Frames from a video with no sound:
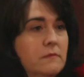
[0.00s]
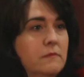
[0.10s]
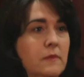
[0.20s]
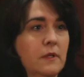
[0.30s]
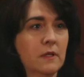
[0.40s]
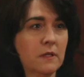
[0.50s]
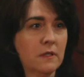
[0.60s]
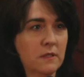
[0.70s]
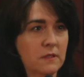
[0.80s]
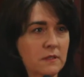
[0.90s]

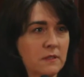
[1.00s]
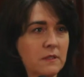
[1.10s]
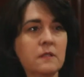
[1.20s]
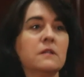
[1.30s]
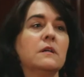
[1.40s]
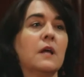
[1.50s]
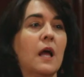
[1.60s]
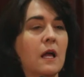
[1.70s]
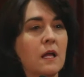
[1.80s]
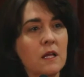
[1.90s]
Janet,
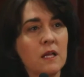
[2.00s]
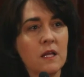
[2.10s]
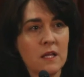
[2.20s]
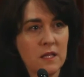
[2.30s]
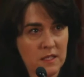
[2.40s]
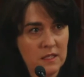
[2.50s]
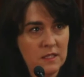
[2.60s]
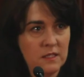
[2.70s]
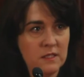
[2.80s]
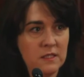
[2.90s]
how do you know
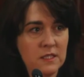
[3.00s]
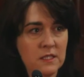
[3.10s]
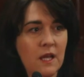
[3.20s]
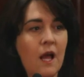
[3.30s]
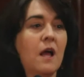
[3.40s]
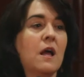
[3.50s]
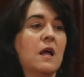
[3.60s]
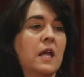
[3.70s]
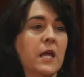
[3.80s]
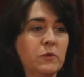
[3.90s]
Mr. Mark Lucky?
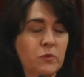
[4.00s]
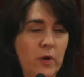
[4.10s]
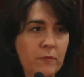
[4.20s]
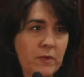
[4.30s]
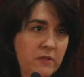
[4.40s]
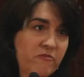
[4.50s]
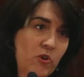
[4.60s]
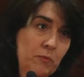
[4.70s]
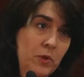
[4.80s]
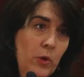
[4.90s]
He was recommended for
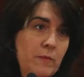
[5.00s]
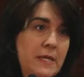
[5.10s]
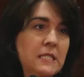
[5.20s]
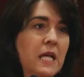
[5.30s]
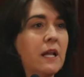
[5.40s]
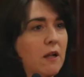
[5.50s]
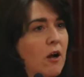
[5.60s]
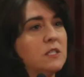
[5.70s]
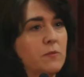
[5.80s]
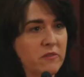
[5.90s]
employment, and I
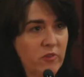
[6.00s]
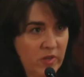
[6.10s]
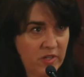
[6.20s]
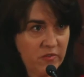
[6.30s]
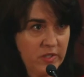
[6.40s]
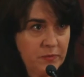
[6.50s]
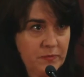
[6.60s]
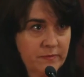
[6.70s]
called him in for an interview.